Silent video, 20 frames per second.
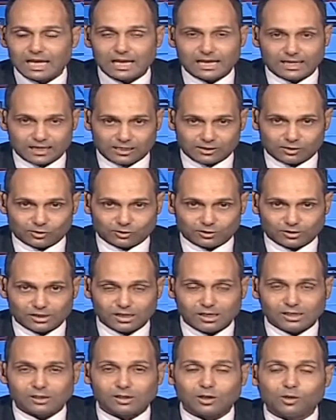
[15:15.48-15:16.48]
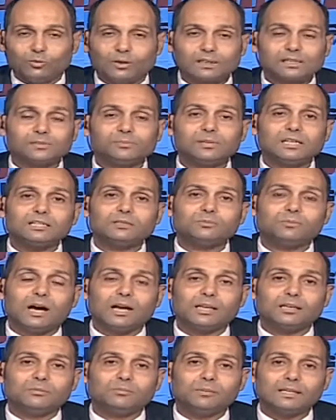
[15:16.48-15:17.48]
energy. So what's meant
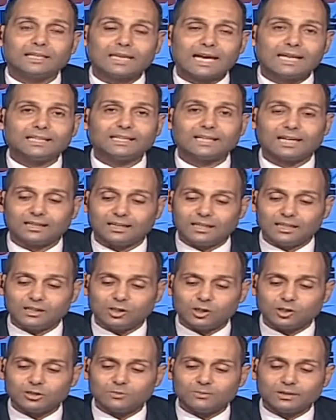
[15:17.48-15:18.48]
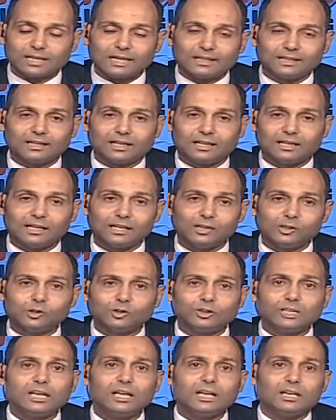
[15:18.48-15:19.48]
by mechanical energy? Mechanical
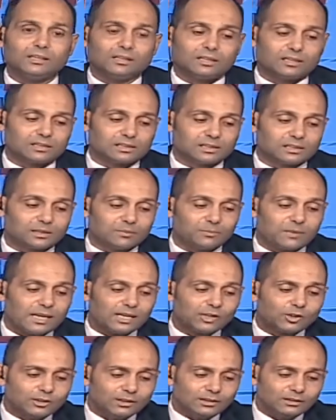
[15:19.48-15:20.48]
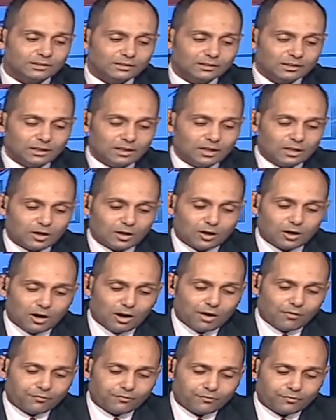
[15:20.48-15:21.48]
energy, it is the summation
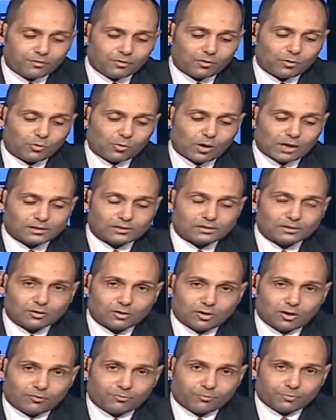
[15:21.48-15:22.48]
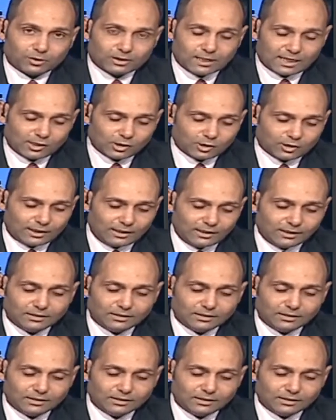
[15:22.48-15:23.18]
of what? Of potential